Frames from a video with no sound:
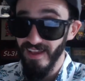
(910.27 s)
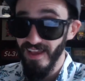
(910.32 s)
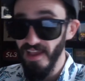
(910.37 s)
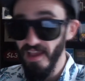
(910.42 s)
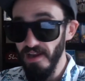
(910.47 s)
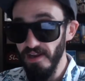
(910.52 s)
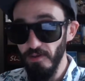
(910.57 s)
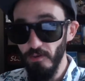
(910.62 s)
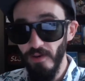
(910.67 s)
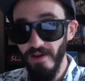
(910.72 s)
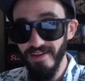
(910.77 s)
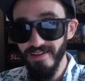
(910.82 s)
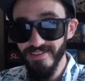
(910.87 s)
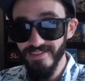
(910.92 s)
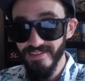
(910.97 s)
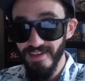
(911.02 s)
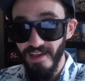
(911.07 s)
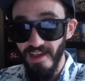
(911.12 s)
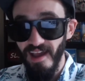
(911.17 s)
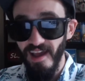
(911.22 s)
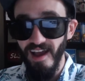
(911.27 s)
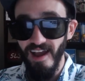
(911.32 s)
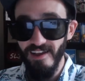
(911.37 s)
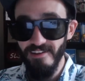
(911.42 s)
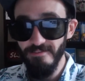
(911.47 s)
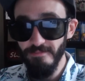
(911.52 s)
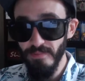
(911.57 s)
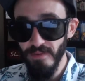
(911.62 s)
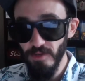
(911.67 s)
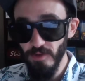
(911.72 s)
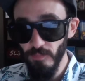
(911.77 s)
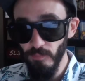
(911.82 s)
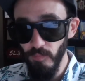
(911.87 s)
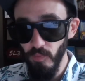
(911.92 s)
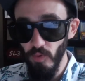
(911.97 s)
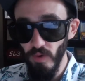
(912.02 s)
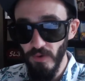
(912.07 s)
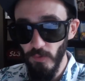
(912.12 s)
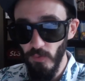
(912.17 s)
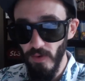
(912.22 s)
Anyways, I've been your
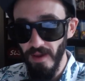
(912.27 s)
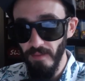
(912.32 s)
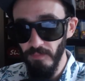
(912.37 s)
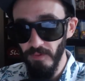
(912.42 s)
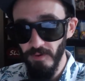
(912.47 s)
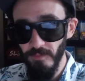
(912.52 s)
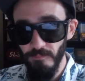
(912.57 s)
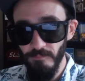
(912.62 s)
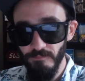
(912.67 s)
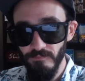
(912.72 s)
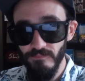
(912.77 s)
boy Rebel,